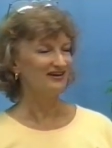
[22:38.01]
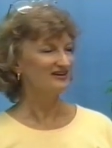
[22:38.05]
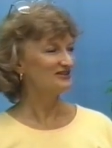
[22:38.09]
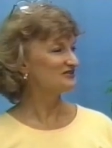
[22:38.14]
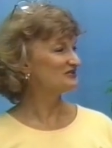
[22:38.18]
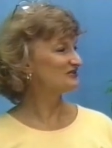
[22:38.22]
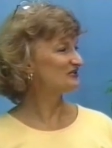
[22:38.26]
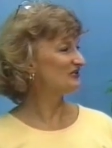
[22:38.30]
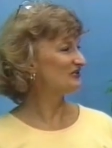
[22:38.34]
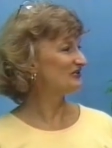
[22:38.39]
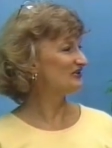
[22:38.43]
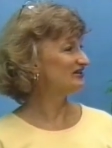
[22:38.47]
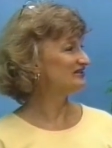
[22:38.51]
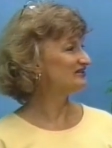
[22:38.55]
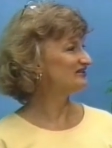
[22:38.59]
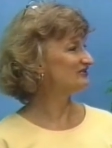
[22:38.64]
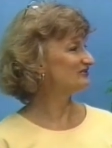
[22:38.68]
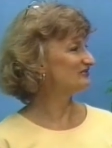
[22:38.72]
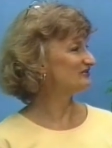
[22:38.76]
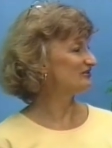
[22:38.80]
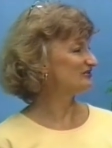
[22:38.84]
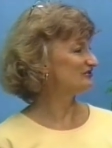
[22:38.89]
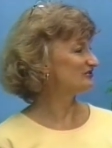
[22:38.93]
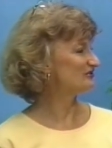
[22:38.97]
So it
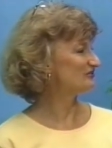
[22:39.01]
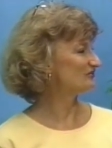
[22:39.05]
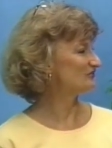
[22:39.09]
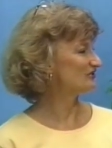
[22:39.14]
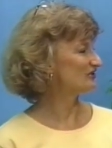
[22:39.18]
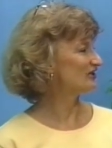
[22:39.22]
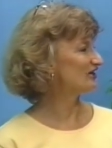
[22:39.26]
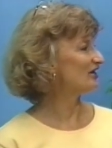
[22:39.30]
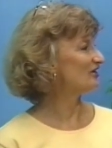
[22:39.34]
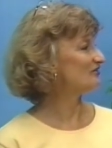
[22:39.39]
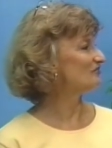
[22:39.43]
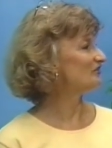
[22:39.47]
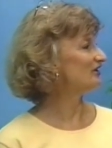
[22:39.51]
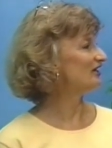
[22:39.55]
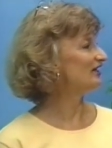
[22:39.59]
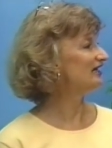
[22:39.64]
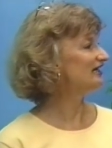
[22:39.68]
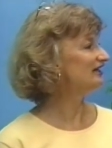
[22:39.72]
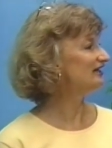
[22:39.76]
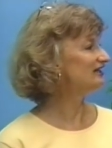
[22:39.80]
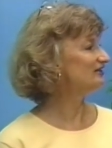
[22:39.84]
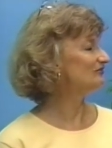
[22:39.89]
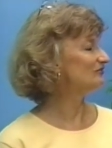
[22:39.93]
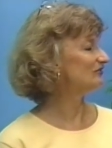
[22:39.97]
didn't, didn't work out. But
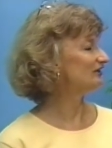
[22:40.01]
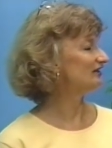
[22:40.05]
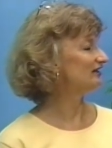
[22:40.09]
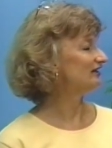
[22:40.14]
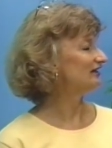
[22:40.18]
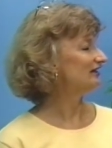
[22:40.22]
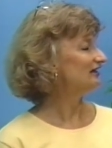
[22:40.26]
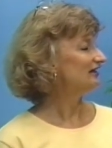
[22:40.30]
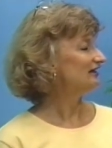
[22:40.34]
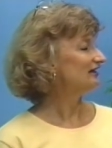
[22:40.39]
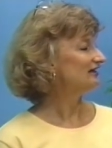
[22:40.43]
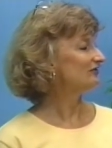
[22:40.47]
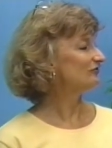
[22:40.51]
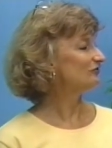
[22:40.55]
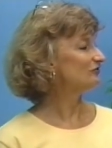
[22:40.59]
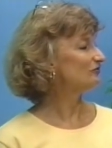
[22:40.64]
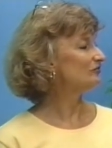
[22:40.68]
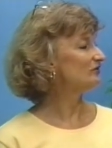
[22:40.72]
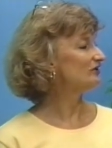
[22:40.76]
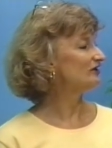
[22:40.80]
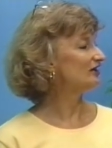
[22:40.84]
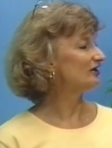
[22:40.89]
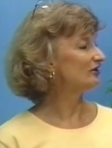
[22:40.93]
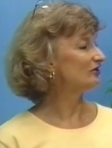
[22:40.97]
anyway, this would
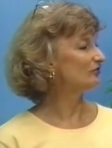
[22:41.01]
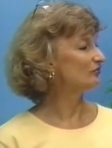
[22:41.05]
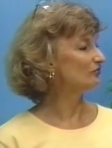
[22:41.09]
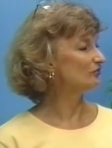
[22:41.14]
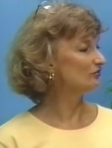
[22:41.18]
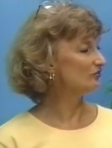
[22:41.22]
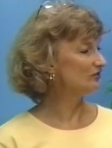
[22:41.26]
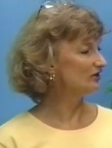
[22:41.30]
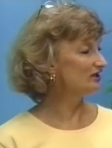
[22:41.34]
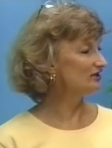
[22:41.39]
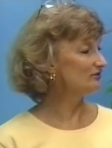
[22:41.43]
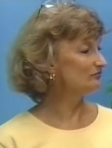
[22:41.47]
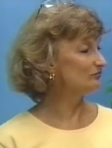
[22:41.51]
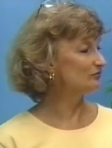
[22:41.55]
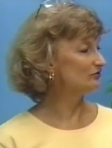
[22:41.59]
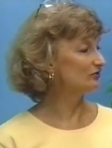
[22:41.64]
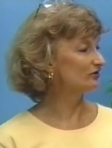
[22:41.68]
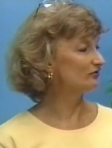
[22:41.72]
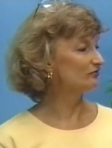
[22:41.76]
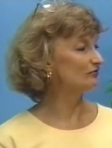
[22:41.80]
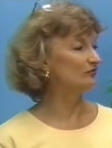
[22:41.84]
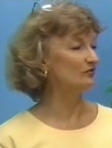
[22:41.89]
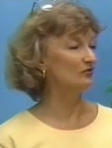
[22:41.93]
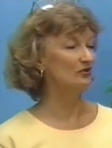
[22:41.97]
be a great
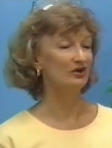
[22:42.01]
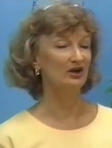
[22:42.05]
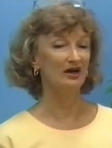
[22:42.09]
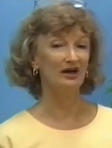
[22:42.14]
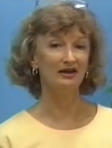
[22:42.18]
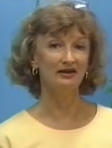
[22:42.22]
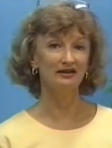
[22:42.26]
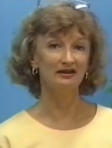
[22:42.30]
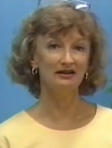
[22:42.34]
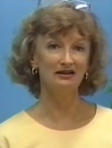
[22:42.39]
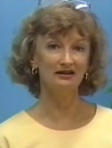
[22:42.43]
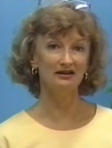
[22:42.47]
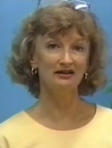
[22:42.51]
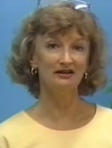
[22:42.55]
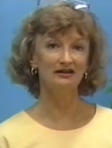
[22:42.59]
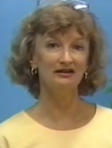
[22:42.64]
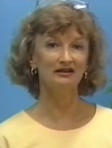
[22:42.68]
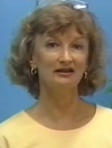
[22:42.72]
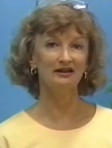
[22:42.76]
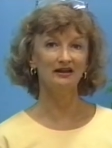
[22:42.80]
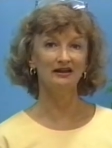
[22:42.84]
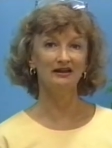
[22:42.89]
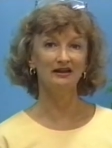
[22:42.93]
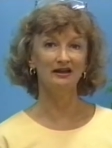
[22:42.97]
book for a
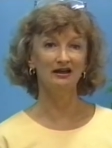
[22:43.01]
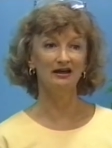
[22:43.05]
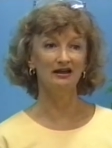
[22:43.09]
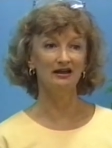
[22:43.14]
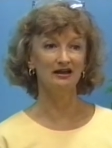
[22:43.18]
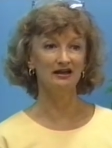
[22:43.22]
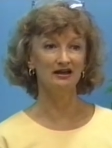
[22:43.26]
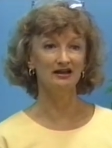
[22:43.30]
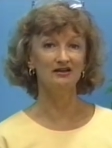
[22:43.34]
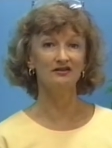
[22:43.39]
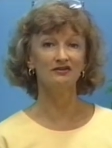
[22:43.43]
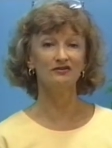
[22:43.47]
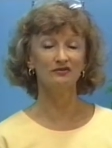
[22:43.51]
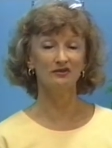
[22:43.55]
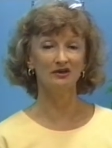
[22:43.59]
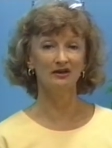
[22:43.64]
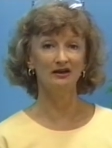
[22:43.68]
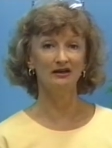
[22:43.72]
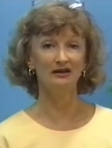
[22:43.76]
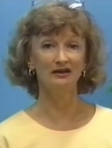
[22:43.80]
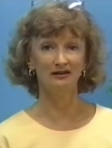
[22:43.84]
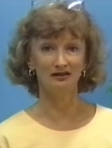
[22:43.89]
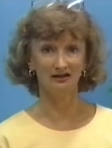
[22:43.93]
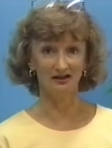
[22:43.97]
kid that is
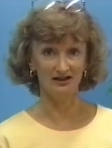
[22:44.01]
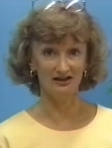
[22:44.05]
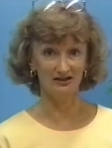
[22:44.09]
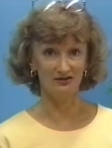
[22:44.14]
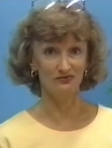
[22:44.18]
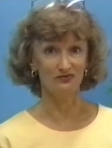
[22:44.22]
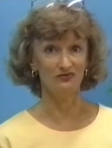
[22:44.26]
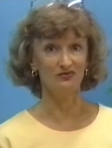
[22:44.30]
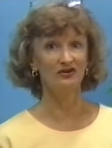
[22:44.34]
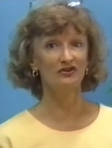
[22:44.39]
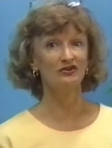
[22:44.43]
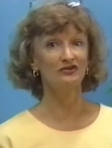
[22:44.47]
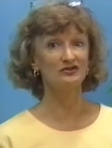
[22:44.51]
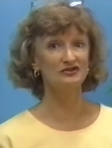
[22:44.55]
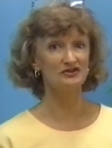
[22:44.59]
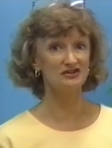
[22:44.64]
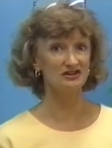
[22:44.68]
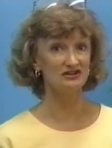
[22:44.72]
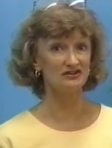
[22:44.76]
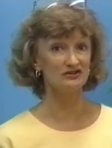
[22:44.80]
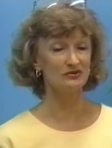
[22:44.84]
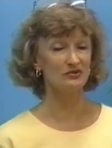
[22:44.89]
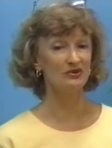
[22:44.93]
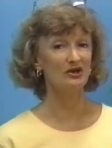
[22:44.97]
in like in fifth or
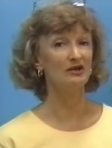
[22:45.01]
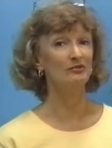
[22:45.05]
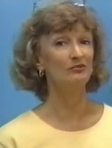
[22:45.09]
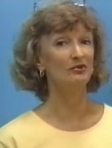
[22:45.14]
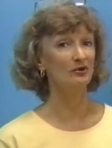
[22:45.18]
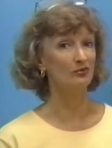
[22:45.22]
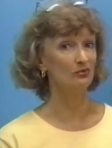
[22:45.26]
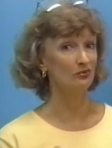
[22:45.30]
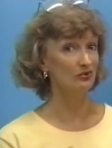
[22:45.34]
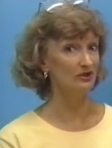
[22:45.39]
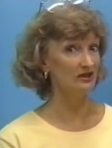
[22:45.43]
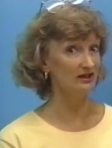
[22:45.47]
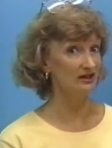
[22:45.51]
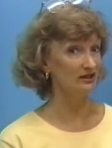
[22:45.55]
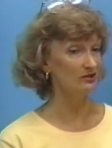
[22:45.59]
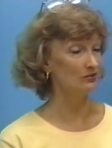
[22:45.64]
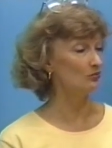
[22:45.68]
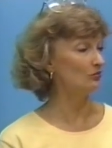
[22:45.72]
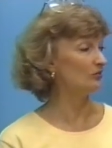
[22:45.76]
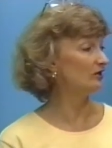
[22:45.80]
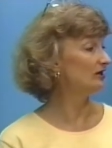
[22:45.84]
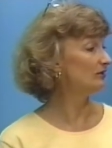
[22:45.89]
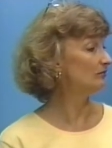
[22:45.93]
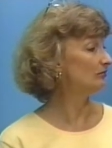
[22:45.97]
sixth grade but
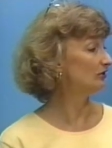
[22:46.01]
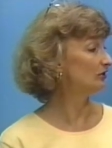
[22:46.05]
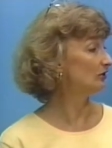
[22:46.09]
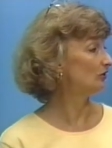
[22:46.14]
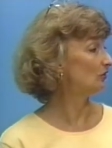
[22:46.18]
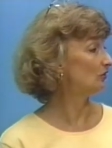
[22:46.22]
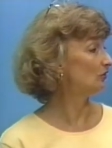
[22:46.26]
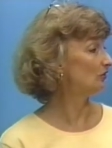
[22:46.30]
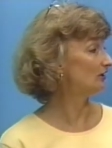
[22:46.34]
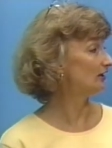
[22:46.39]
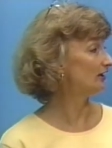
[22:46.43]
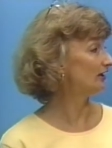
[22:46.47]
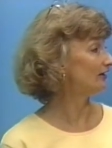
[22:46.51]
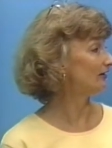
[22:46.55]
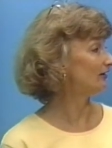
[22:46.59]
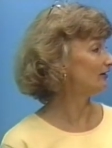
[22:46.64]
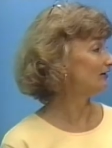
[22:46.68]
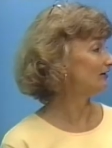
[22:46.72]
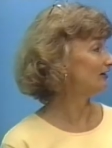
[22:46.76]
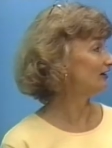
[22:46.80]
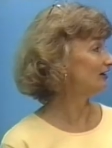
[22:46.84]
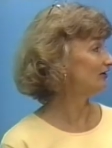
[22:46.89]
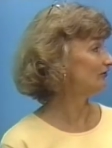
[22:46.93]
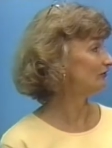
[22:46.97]
reading way below le
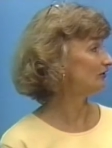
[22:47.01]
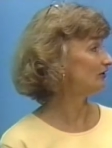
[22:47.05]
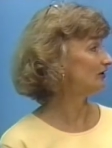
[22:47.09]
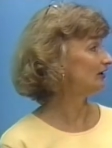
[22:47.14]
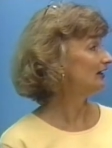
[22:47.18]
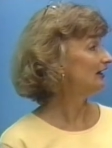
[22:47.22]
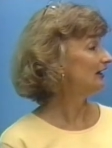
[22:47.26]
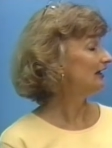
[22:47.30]
level.